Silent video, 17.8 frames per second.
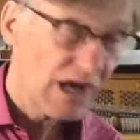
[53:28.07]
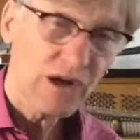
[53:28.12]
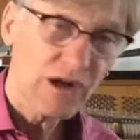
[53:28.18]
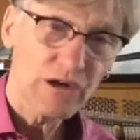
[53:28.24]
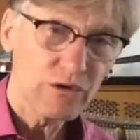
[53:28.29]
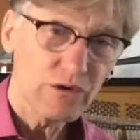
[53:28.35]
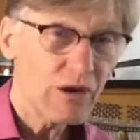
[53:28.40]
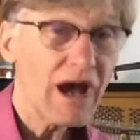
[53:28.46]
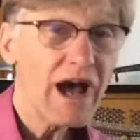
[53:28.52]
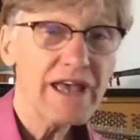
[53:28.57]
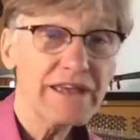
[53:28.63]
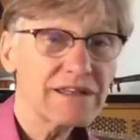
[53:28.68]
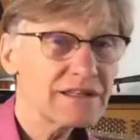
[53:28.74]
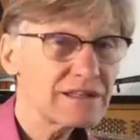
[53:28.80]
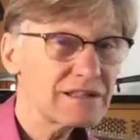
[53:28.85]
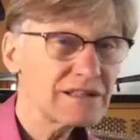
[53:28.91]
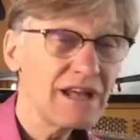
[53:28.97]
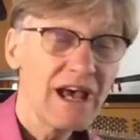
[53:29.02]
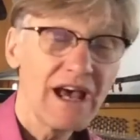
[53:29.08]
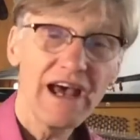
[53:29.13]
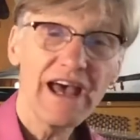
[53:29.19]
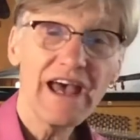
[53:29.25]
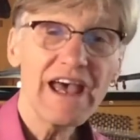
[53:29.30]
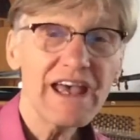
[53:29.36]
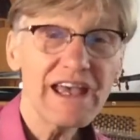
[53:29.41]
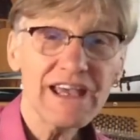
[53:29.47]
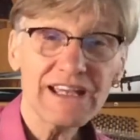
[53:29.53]
Orion
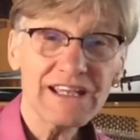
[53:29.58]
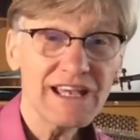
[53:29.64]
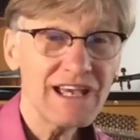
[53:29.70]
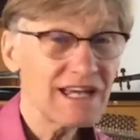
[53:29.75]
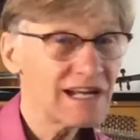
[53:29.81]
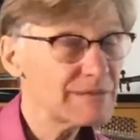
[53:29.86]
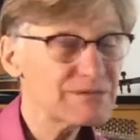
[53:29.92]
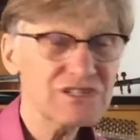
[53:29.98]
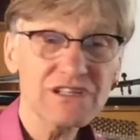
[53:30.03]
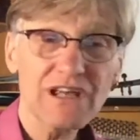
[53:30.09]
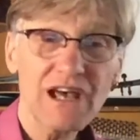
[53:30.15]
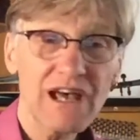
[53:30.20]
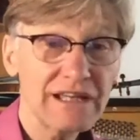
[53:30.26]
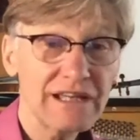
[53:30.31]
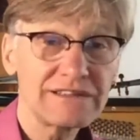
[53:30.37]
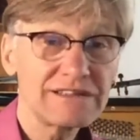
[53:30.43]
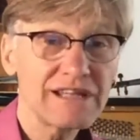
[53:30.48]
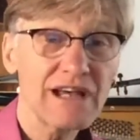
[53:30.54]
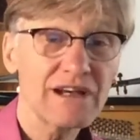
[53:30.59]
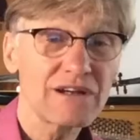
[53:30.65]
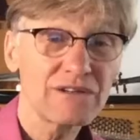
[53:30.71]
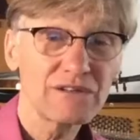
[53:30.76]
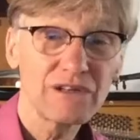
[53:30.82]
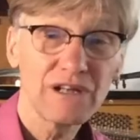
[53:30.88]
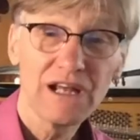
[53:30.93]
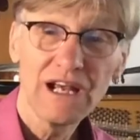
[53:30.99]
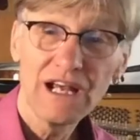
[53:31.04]
hanging upside down,
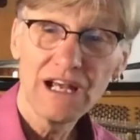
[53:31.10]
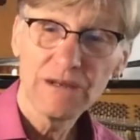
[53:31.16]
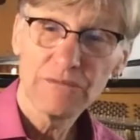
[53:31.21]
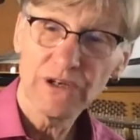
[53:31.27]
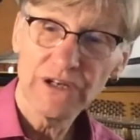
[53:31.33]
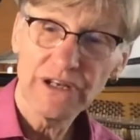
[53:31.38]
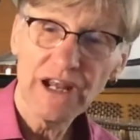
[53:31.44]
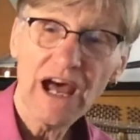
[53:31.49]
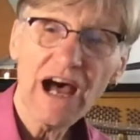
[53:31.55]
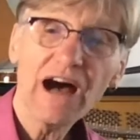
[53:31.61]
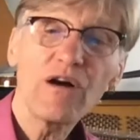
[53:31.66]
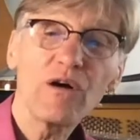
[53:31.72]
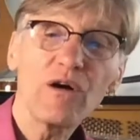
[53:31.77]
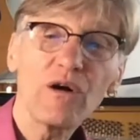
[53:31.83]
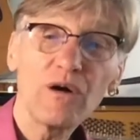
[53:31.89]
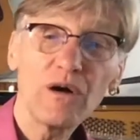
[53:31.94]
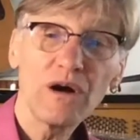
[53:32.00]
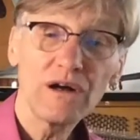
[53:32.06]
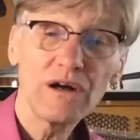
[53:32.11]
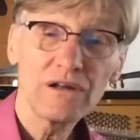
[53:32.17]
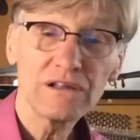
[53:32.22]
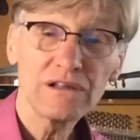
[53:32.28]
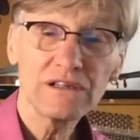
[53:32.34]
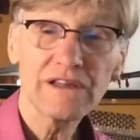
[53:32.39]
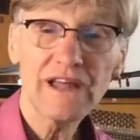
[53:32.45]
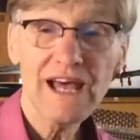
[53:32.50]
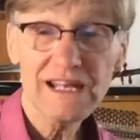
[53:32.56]
but now
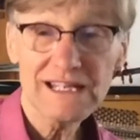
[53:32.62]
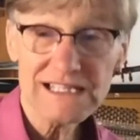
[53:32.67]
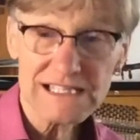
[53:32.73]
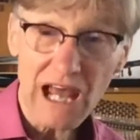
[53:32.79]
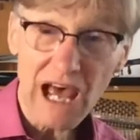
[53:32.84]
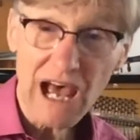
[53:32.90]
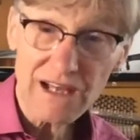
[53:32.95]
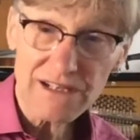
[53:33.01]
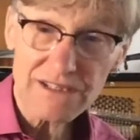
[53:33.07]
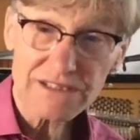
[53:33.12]
all that is lost.